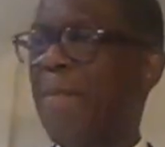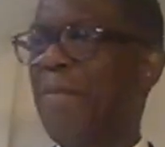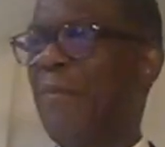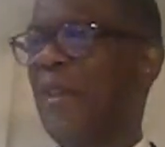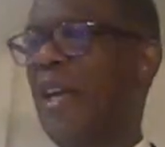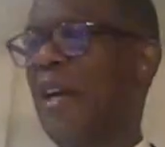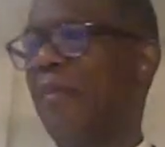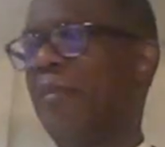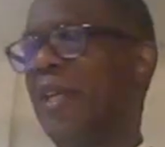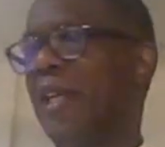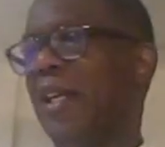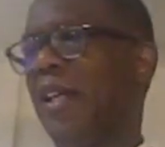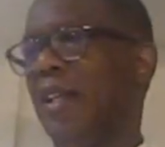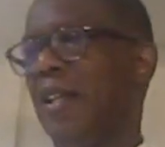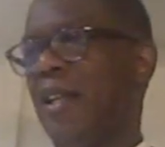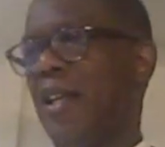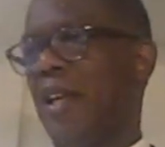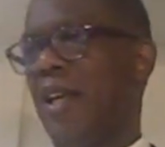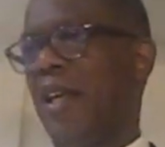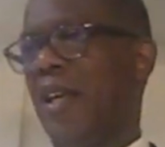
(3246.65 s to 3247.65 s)
You know what I
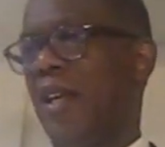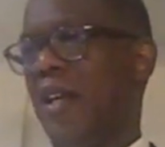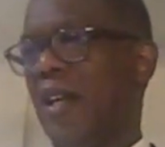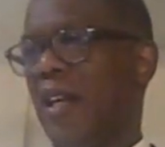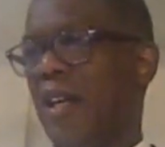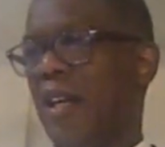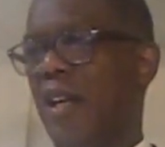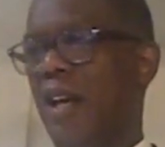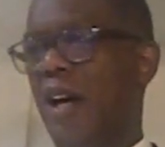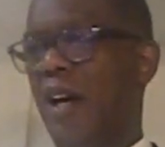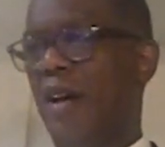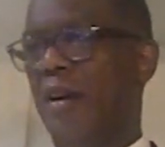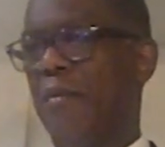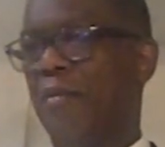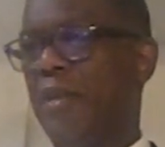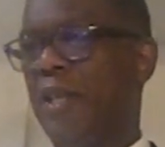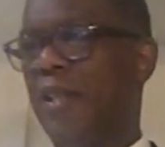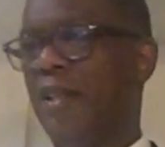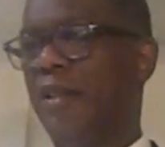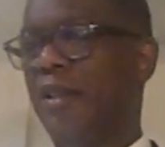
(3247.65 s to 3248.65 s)
mean?
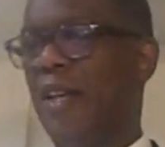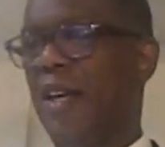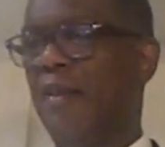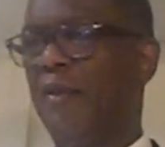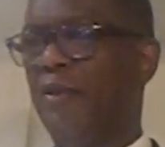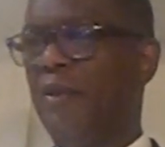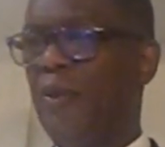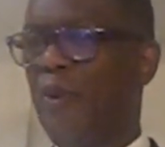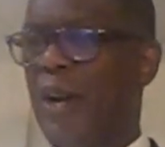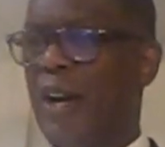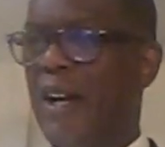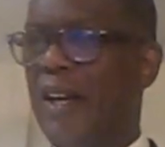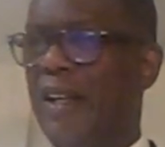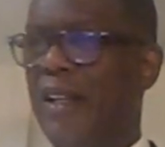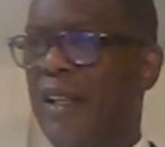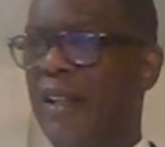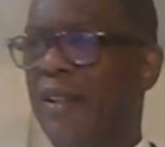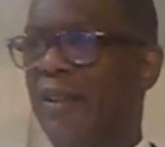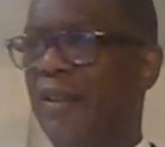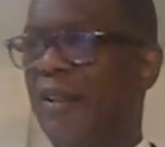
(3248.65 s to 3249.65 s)
Me and the FY
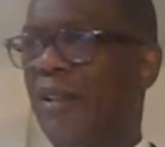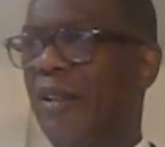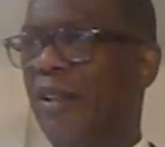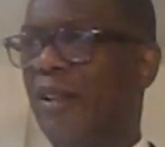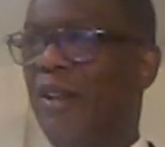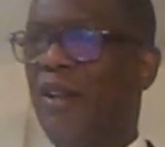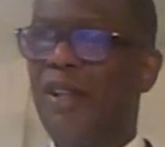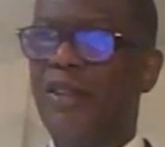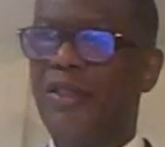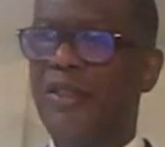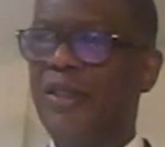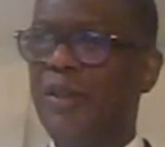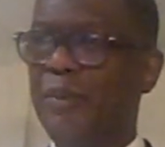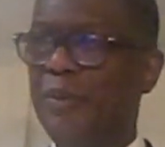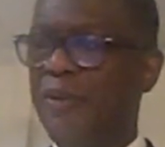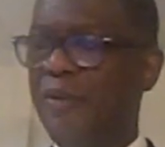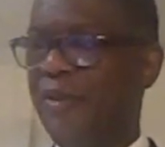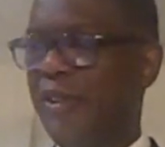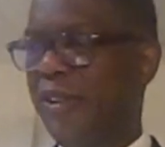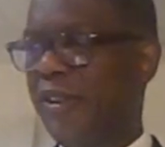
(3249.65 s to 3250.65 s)
at a Lost
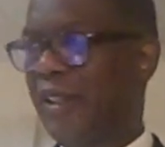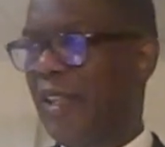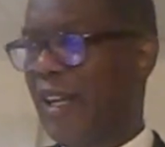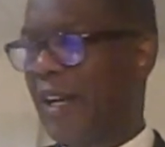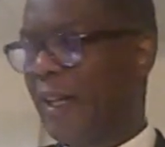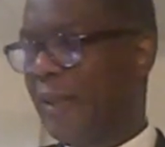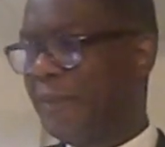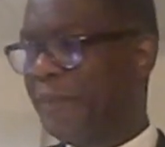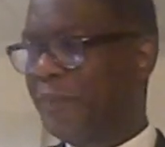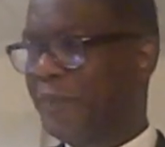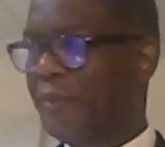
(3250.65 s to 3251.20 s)
Temple of Islam.